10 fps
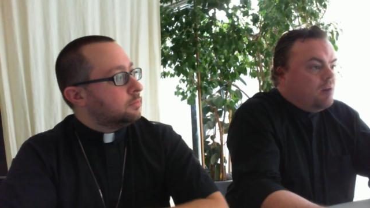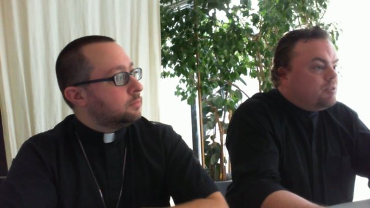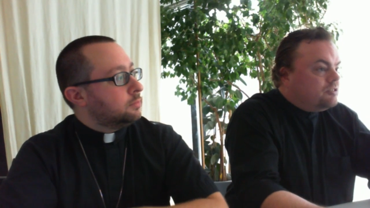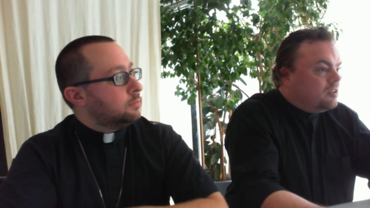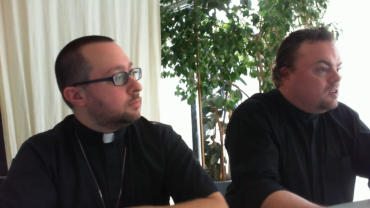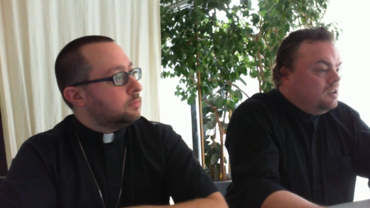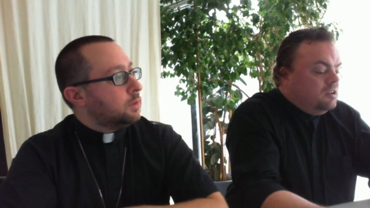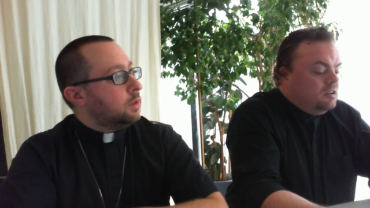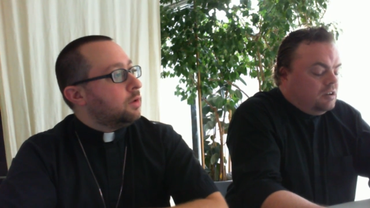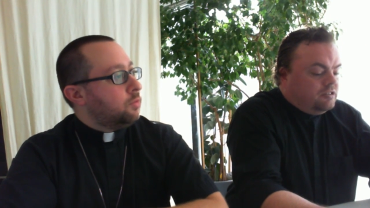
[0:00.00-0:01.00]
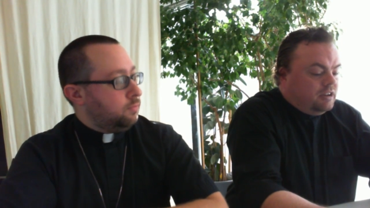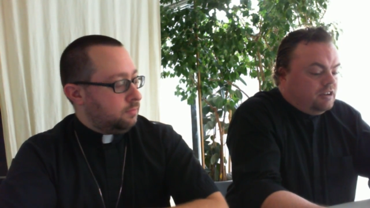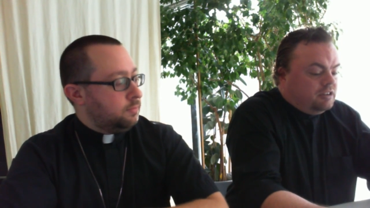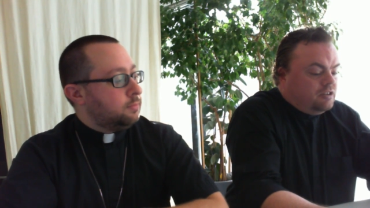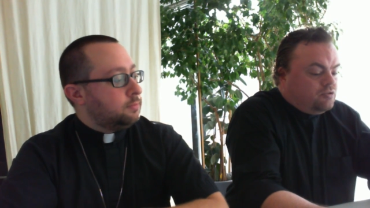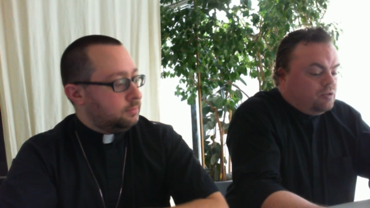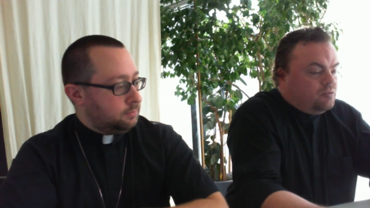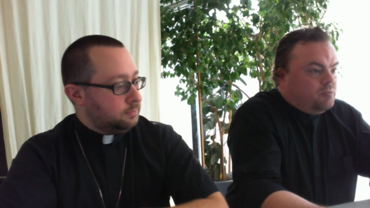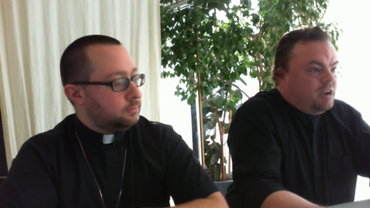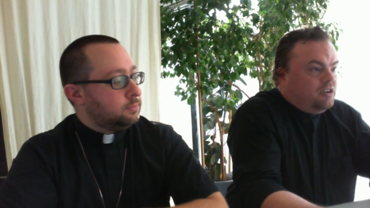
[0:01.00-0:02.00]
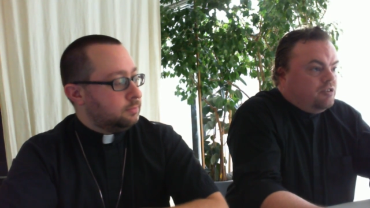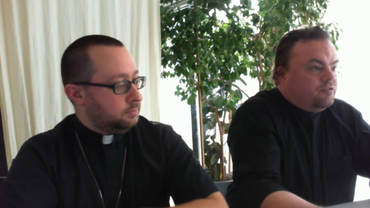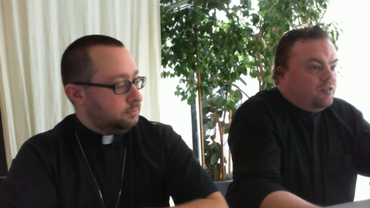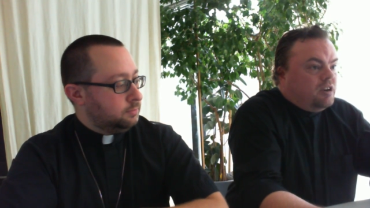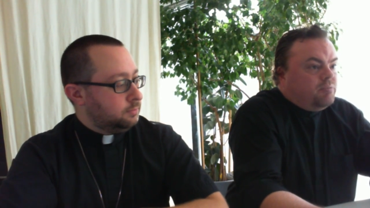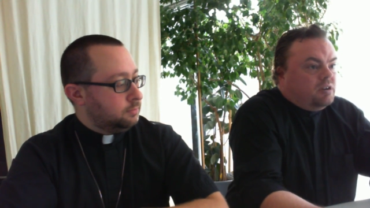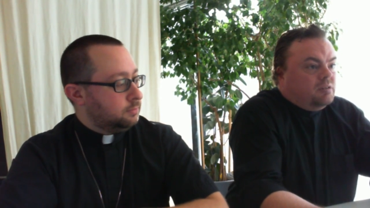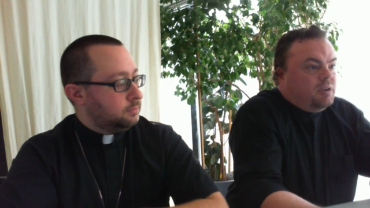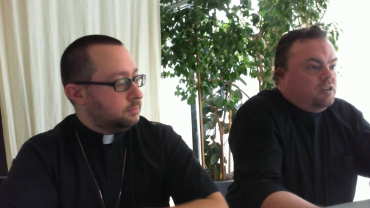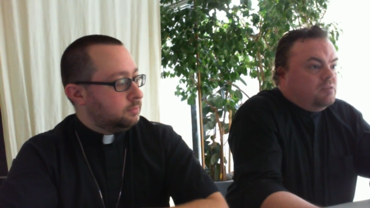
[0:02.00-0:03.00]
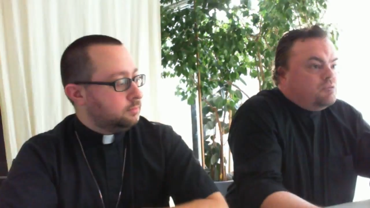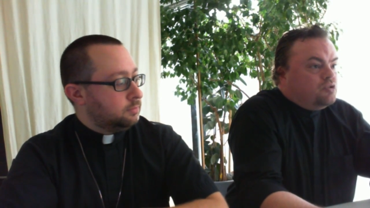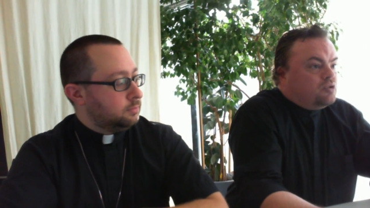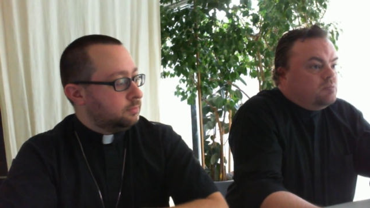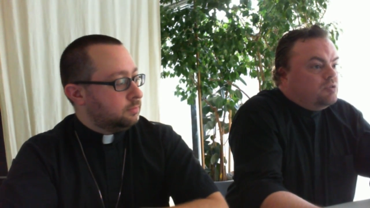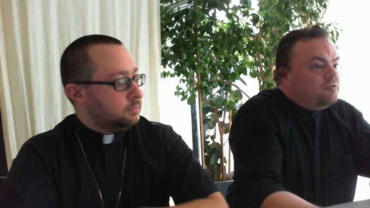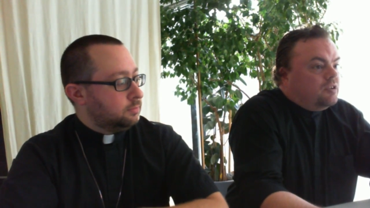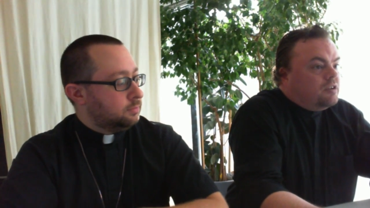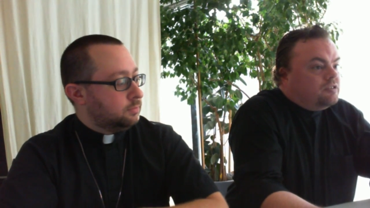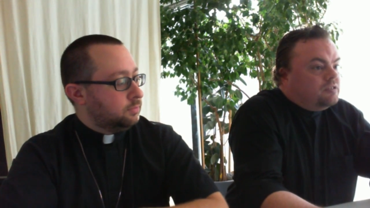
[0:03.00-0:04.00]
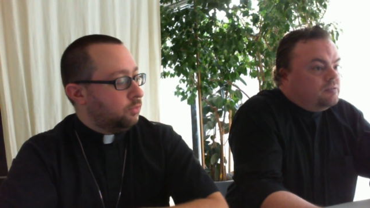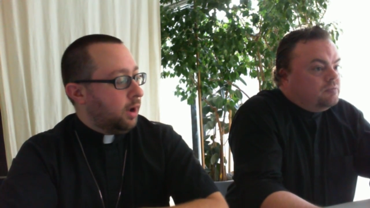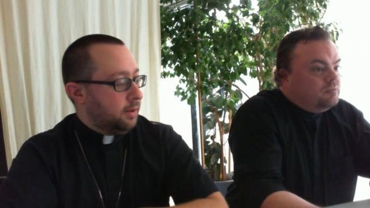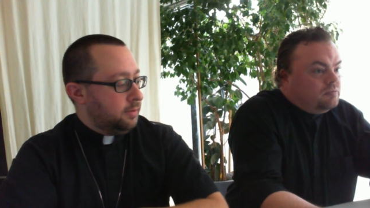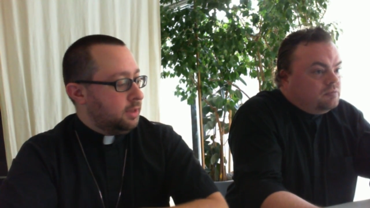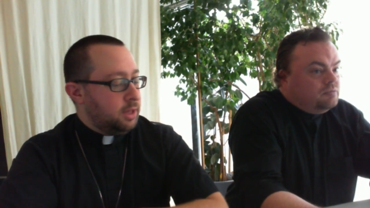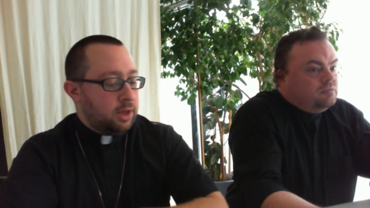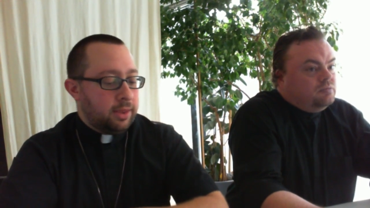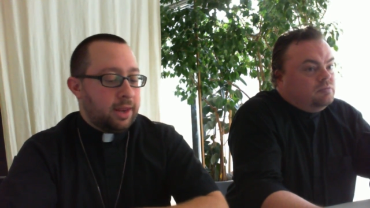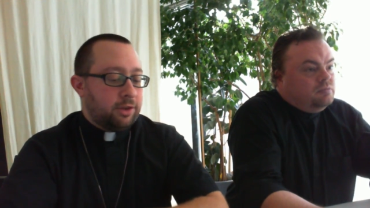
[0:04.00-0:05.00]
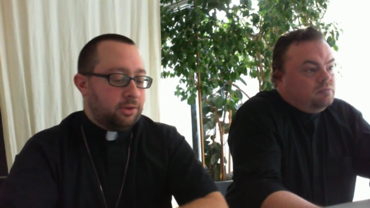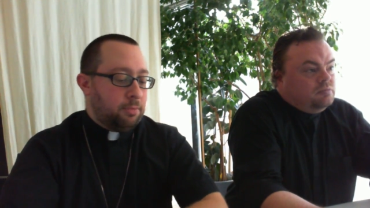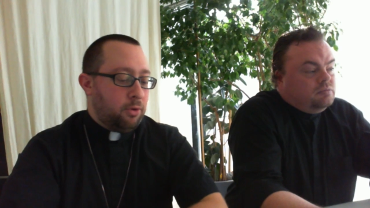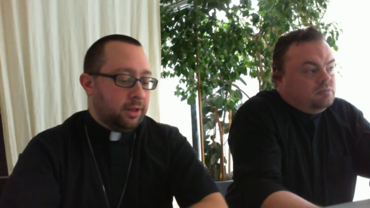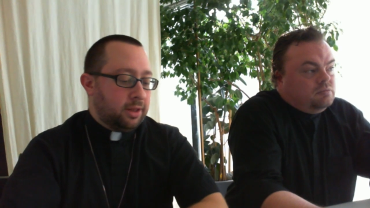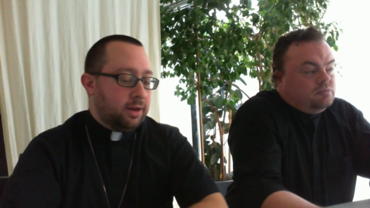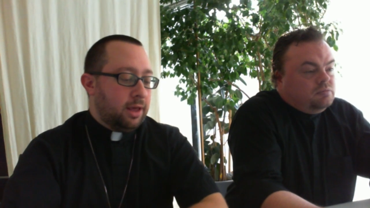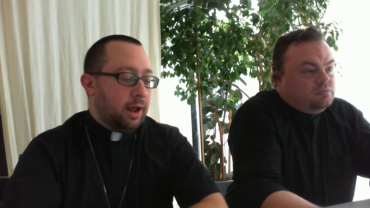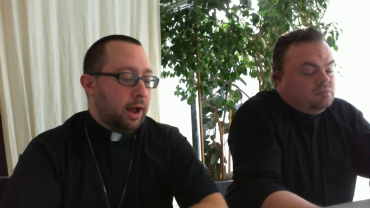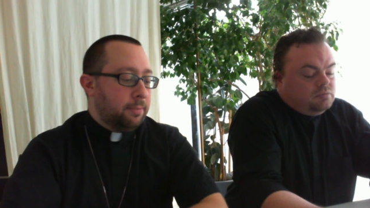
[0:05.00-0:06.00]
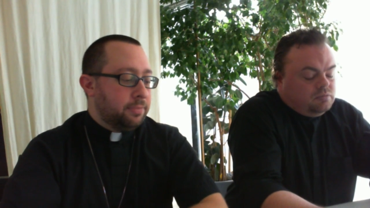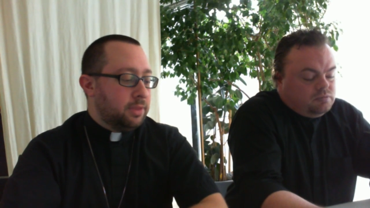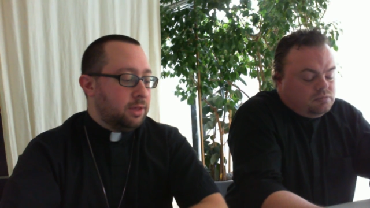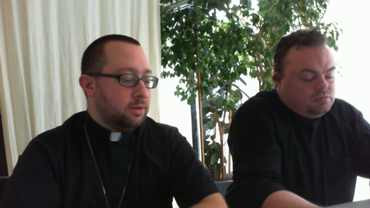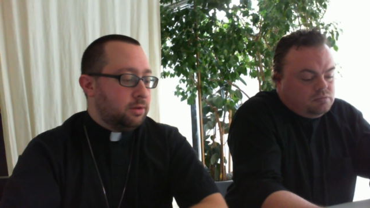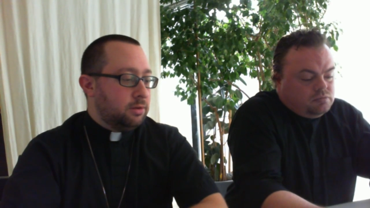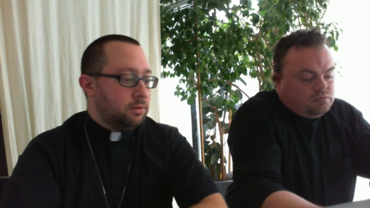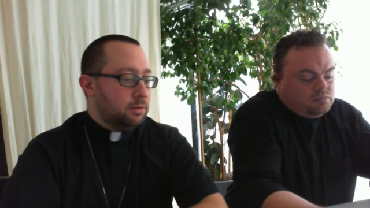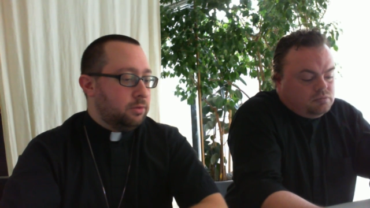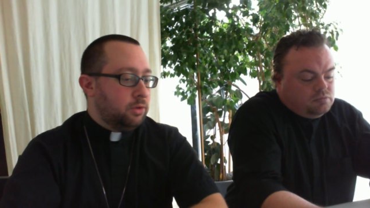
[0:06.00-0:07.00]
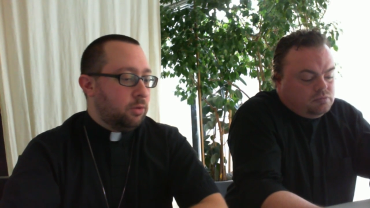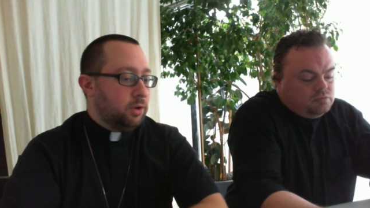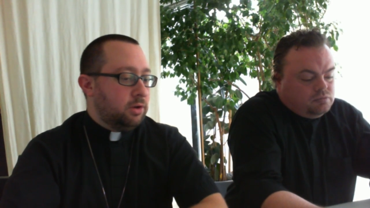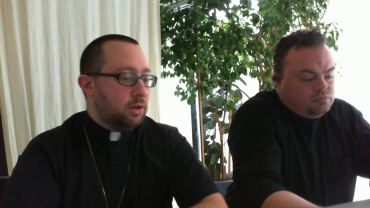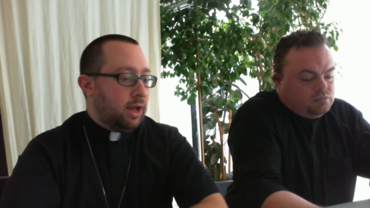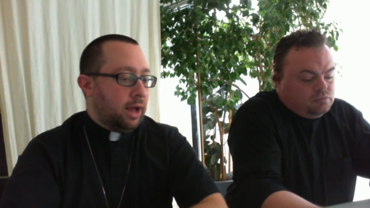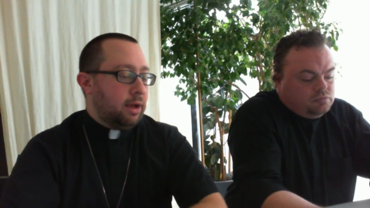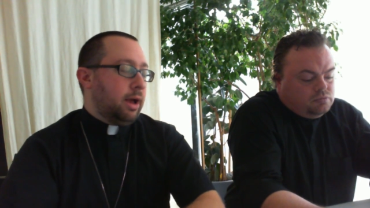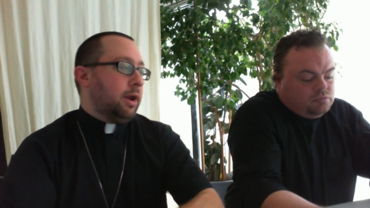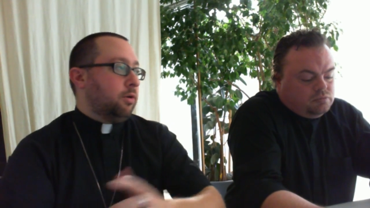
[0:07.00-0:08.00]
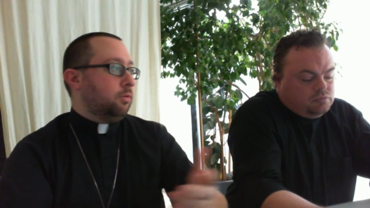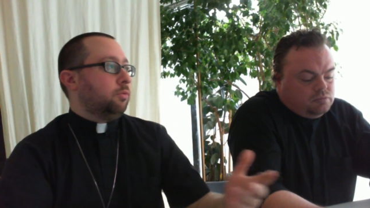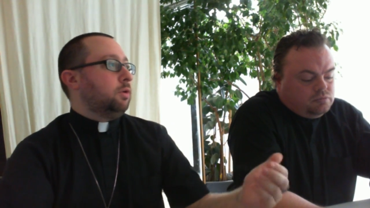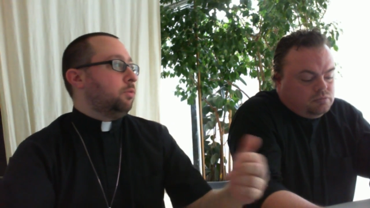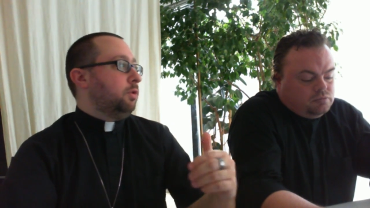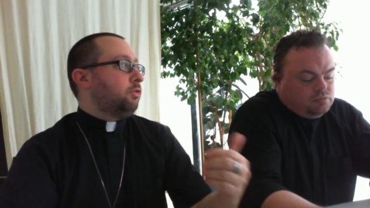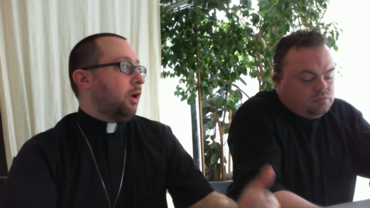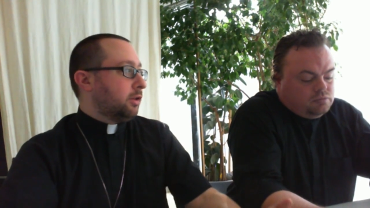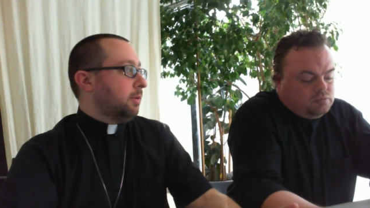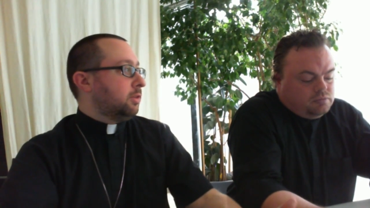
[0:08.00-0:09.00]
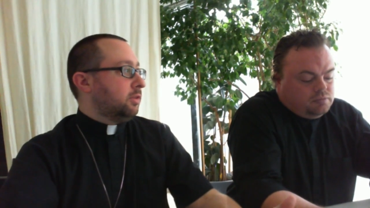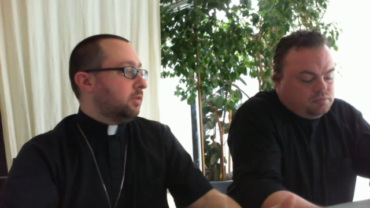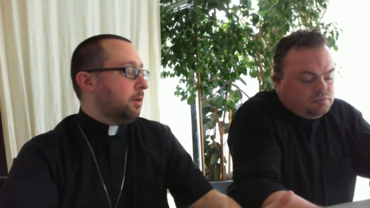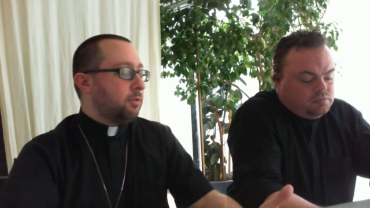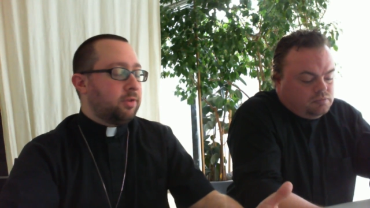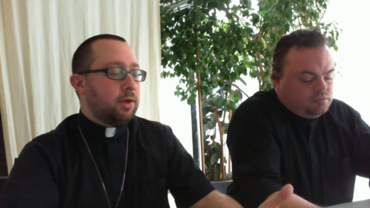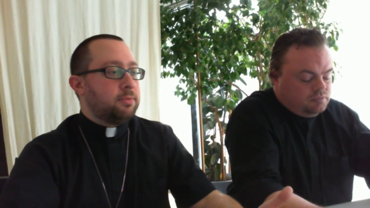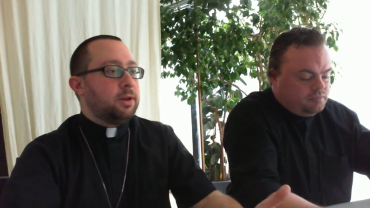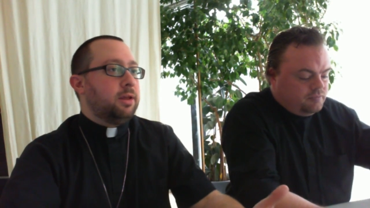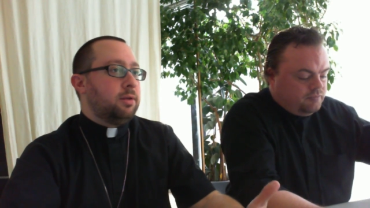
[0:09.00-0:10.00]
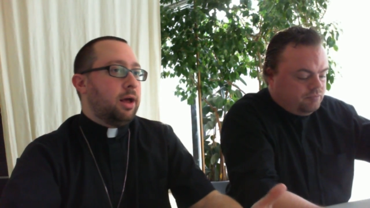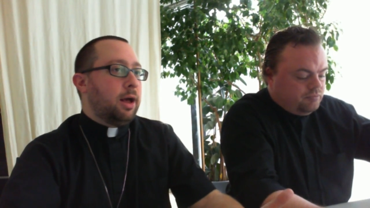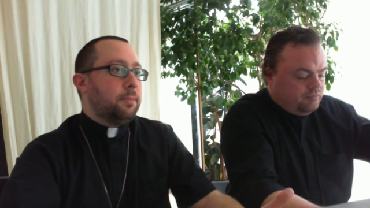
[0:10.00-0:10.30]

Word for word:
Speaker 1: the opposite. It's like they say, the truth will make you free, but it'll make you miserable first.
Speaker 2: Right, and that's the point that um, you know we I don't know we, we've talked about this a number of times, but. It,